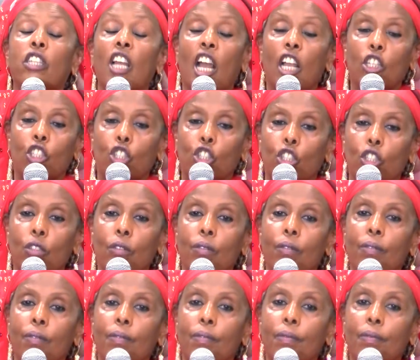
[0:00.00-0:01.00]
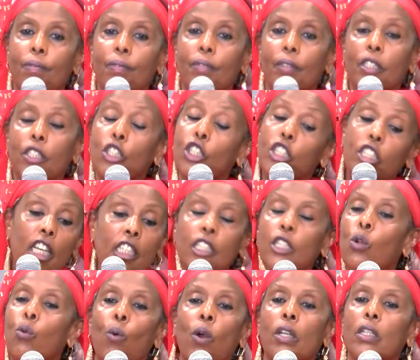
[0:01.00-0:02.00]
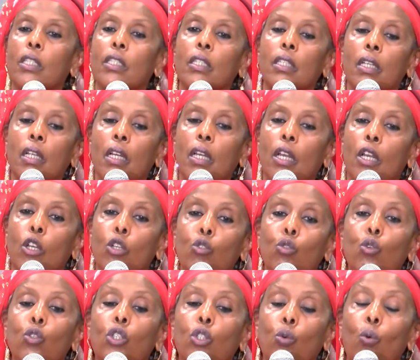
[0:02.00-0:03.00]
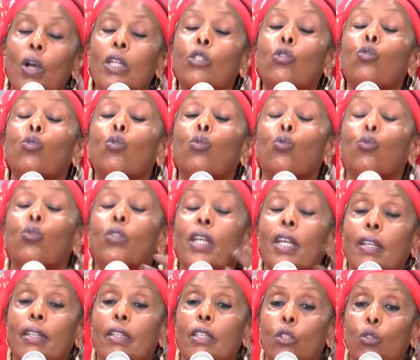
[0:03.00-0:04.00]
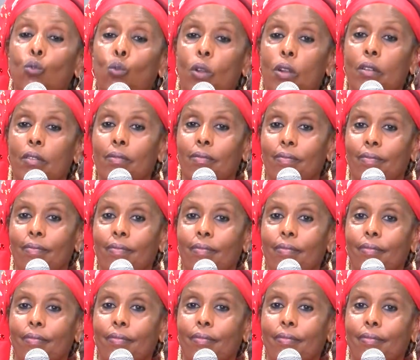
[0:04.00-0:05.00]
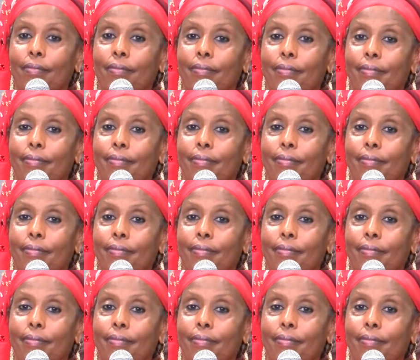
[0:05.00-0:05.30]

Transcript: church. She doesn't want. So she wants also to take this one.